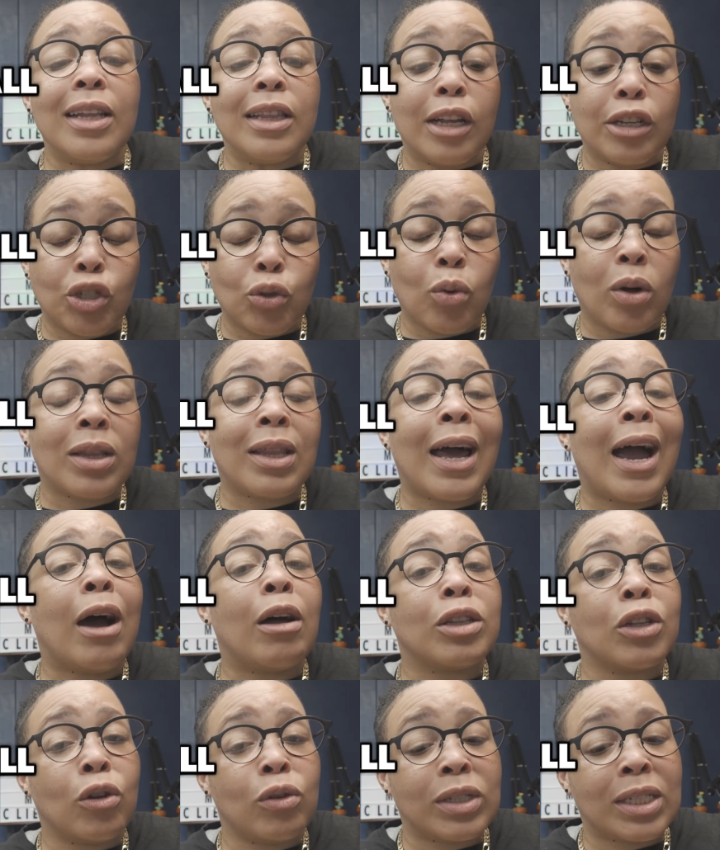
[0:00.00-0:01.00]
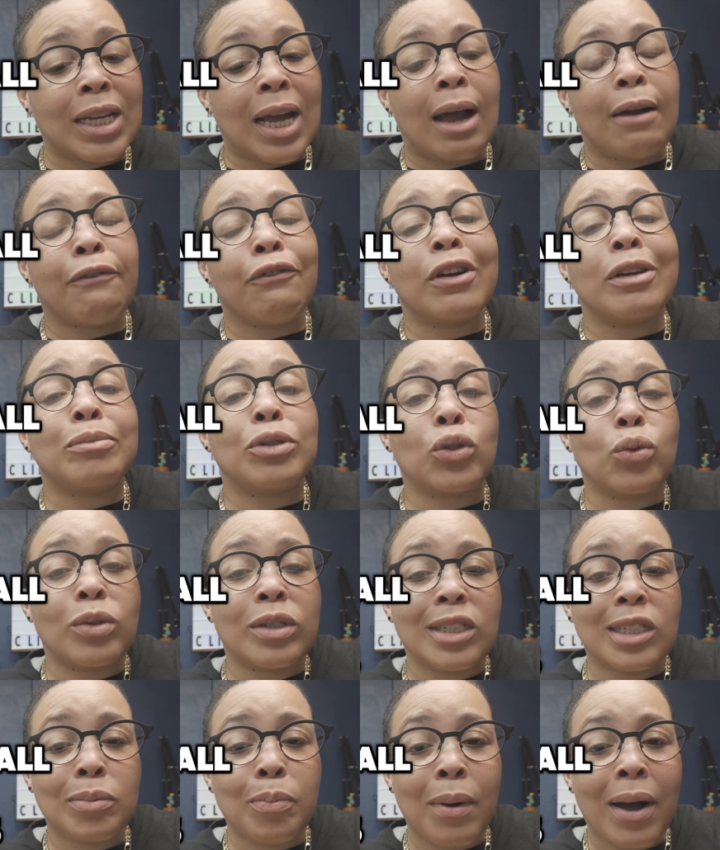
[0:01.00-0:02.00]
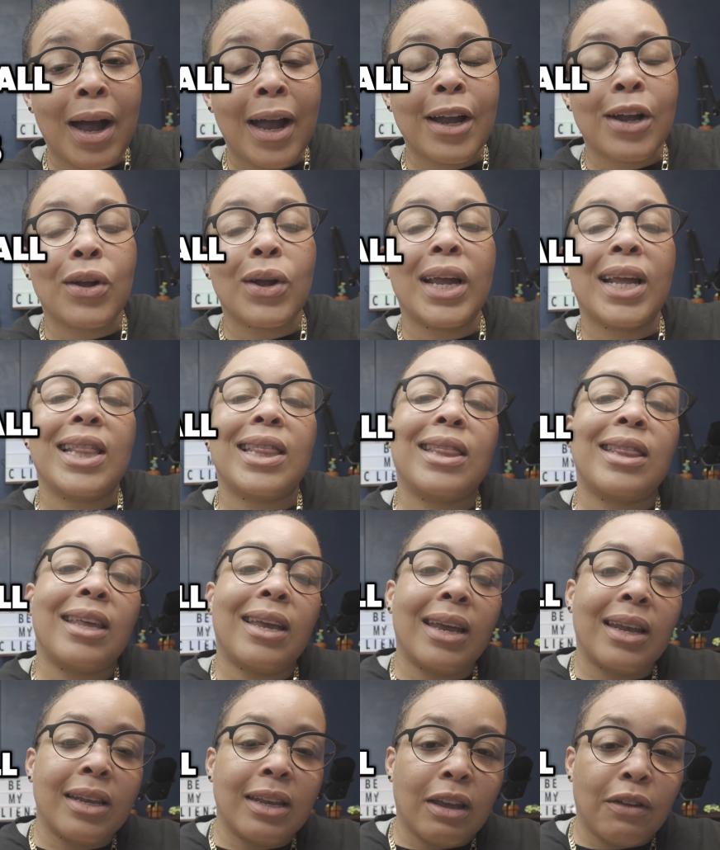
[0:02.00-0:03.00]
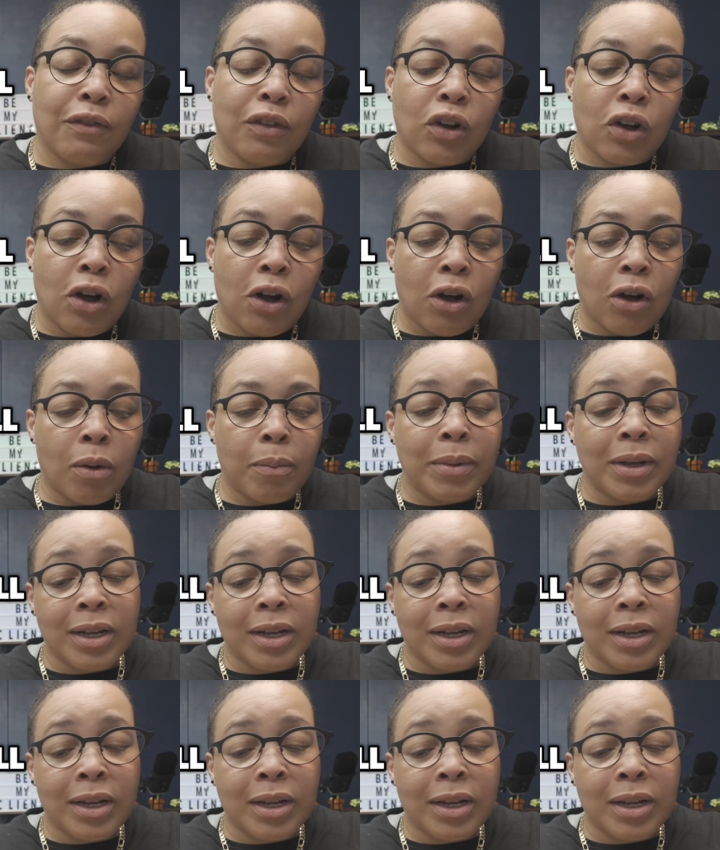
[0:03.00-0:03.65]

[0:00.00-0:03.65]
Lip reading: that you allow those time frames to expire and then give a call.